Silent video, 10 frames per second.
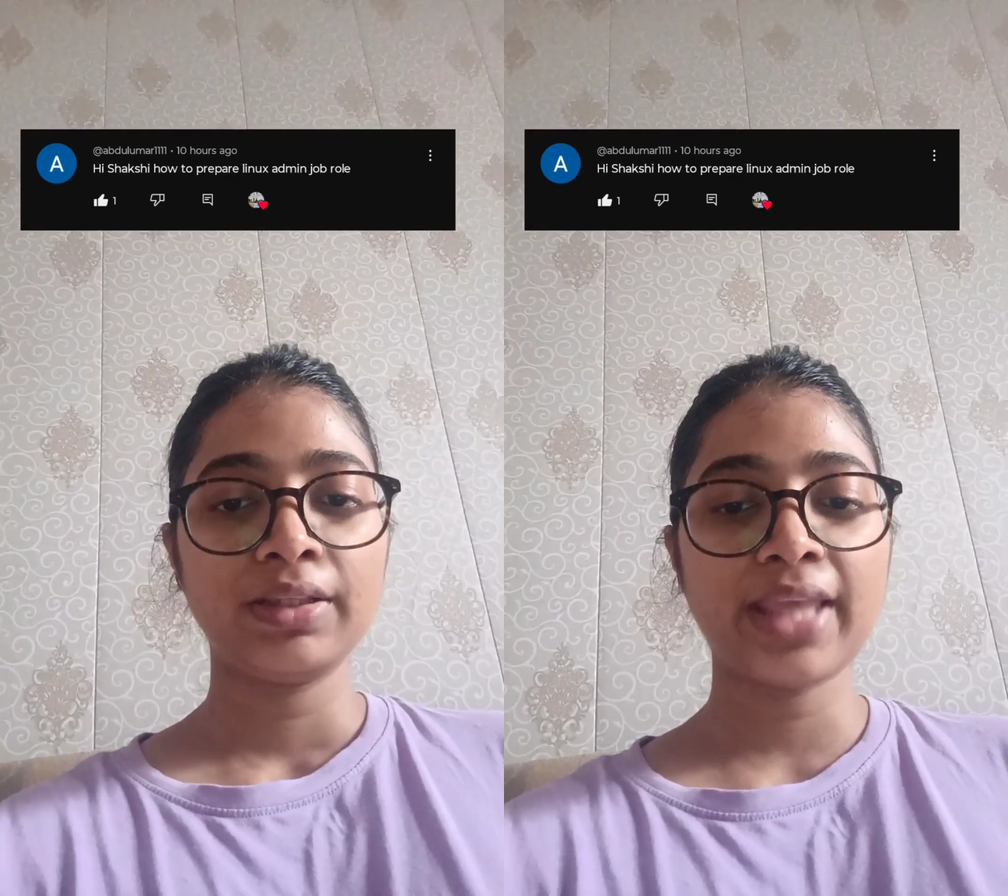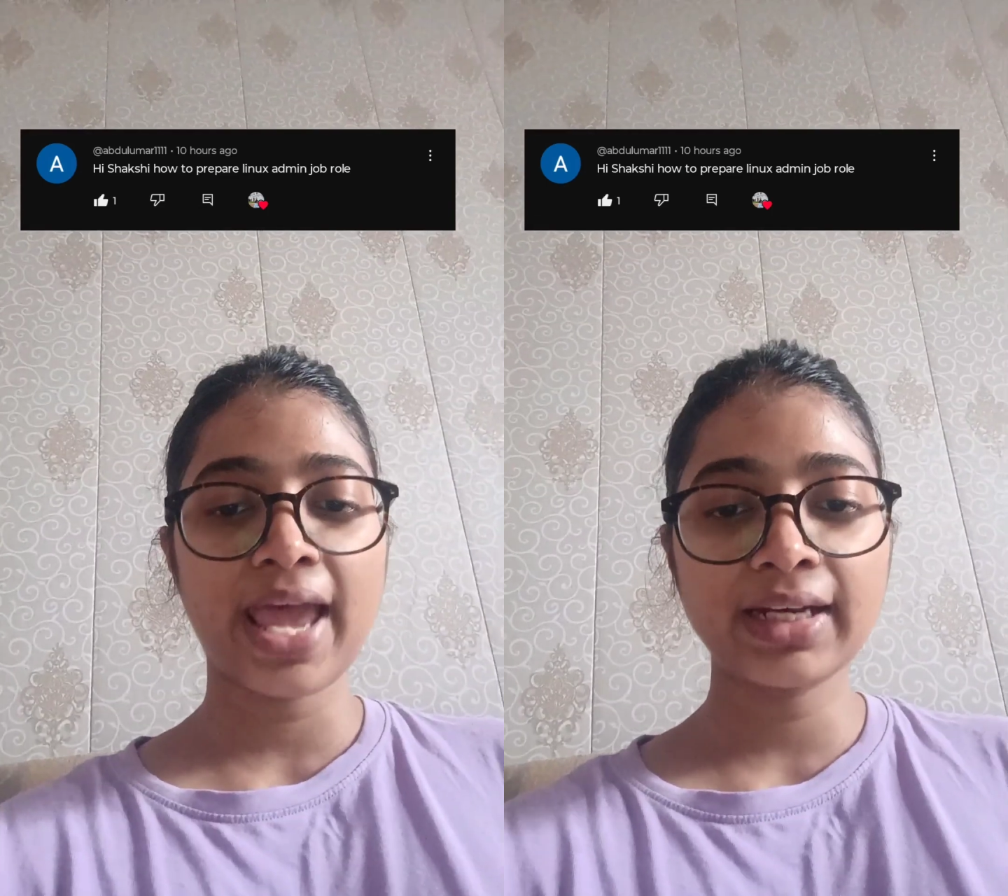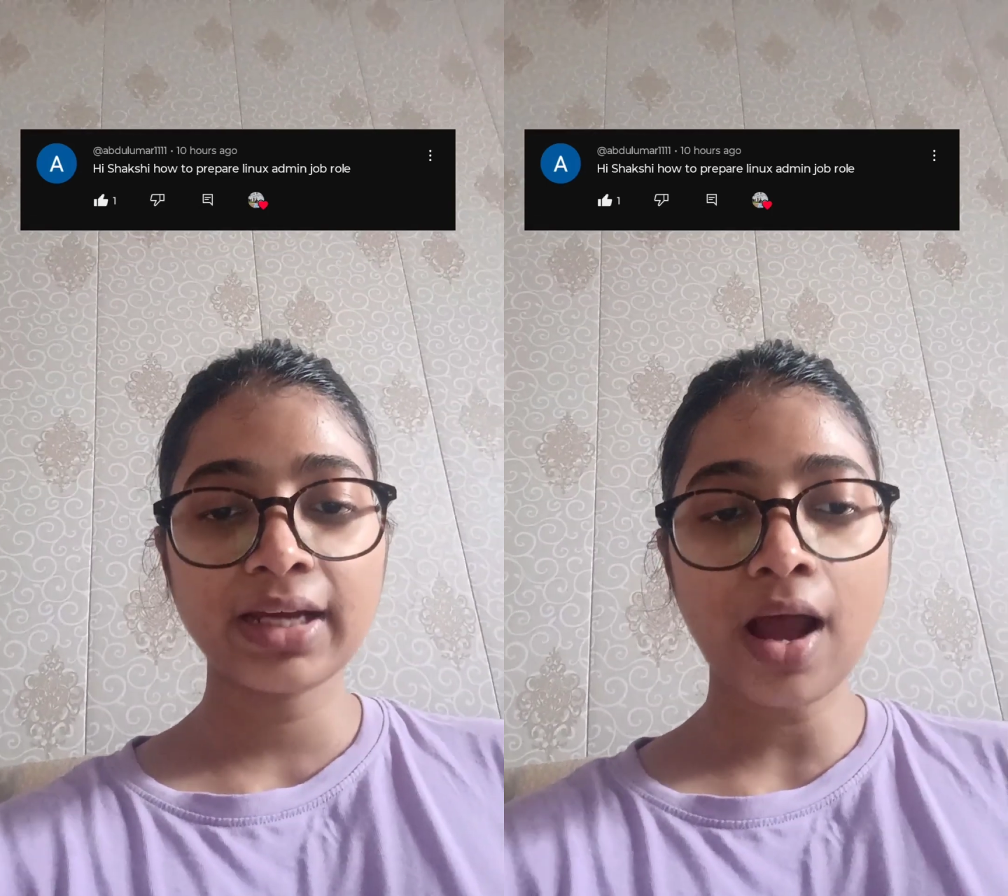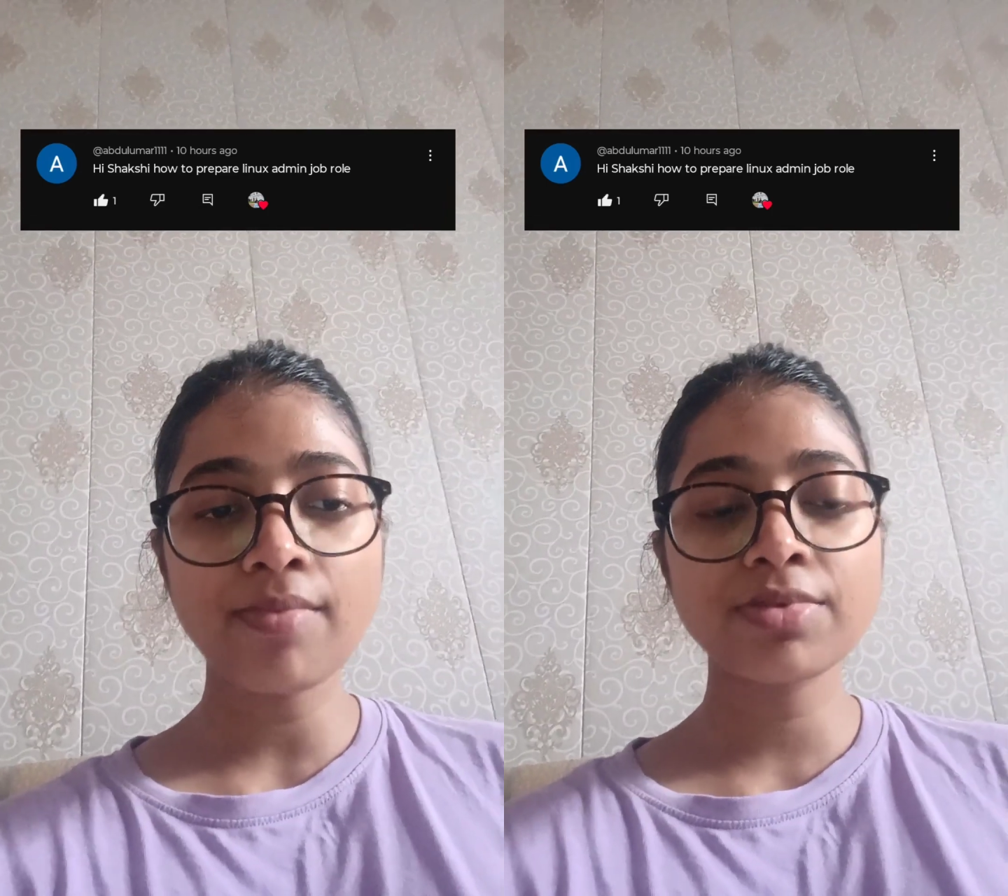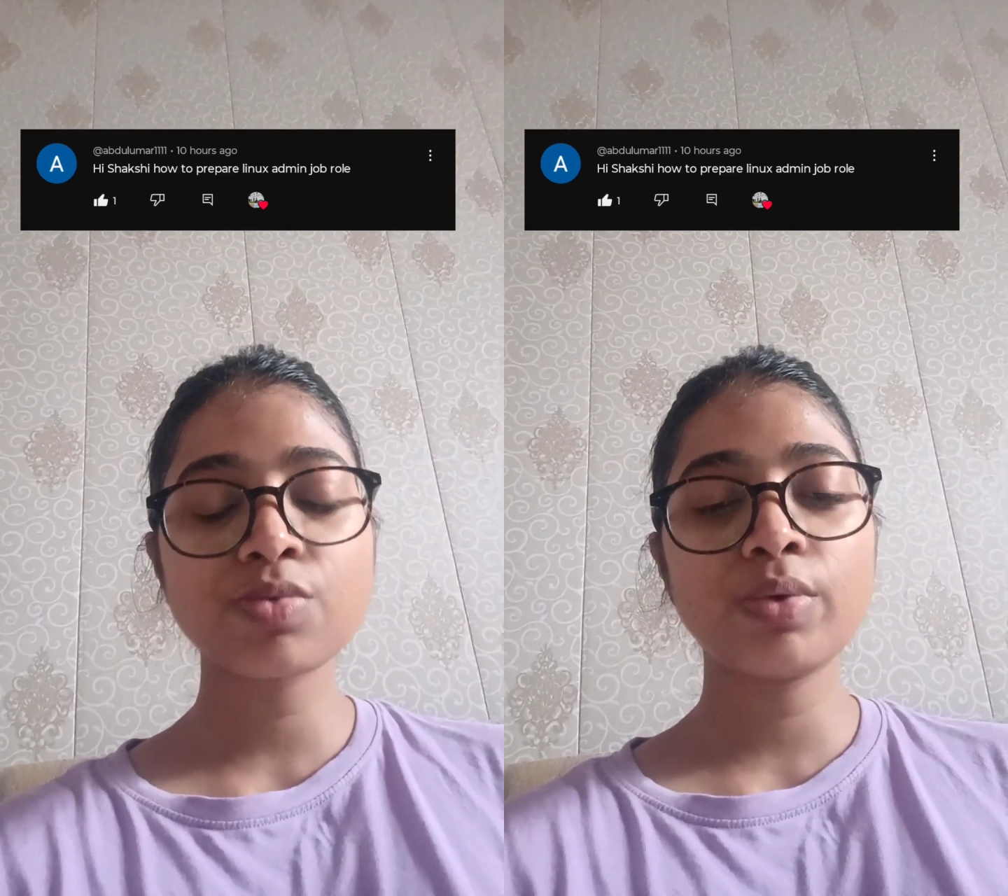Then
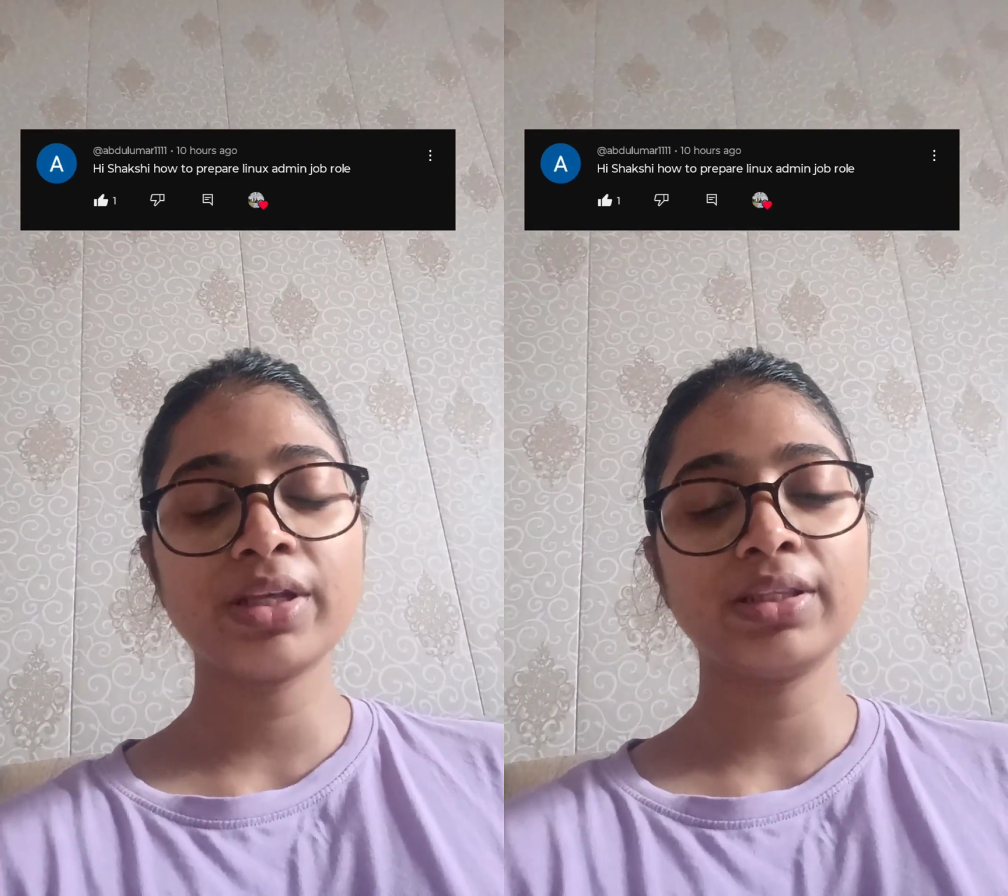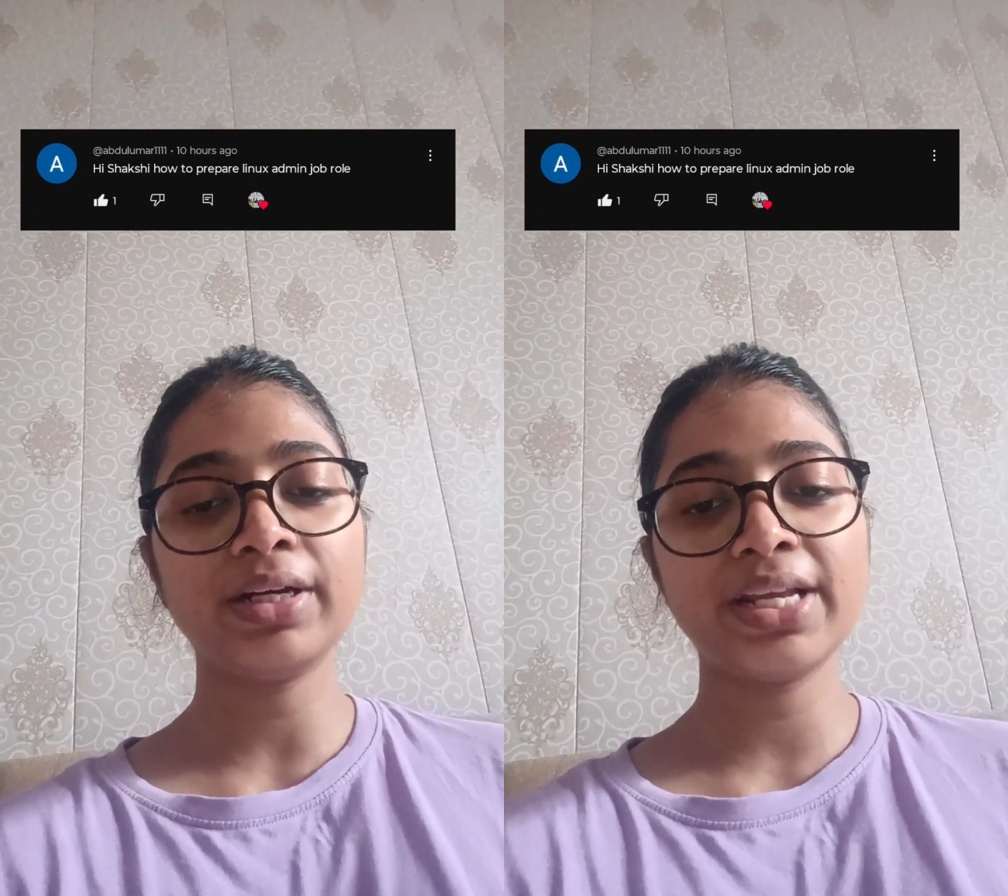comes with